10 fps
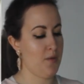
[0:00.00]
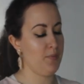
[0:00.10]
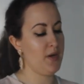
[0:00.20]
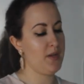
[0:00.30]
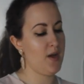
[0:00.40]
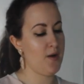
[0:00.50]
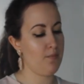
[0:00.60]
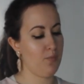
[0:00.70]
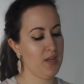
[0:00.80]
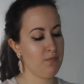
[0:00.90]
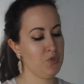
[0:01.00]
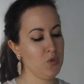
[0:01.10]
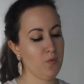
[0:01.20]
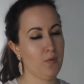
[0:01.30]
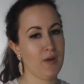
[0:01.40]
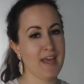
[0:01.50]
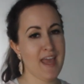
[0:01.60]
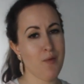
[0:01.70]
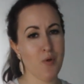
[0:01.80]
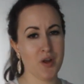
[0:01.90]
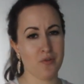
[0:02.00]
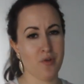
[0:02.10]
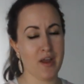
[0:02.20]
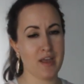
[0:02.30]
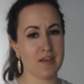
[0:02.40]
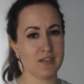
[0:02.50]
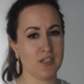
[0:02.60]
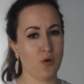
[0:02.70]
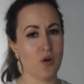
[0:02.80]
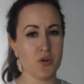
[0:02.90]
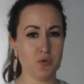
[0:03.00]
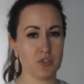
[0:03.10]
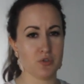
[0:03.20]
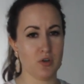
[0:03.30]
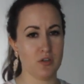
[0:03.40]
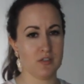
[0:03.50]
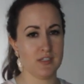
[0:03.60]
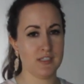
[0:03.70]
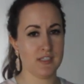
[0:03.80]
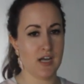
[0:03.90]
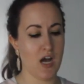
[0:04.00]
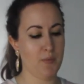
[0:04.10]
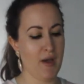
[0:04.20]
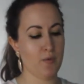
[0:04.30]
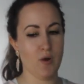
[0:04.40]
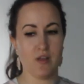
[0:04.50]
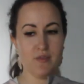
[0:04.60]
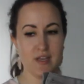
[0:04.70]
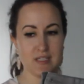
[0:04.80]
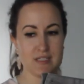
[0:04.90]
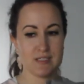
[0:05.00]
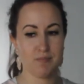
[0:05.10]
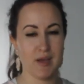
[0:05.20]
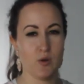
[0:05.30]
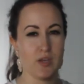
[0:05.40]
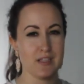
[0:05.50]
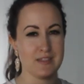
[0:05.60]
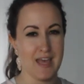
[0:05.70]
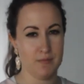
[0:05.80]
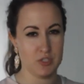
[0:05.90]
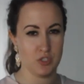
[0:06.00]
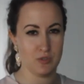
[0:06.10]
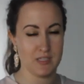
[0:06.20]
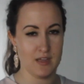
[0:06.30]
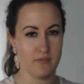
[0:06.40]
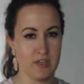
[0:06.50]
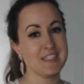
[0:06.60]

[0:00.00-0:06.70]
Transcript: But um, when, I'm doing, when I am wearing gray or a neutral um, I wear this, but I don't get that much use out of it.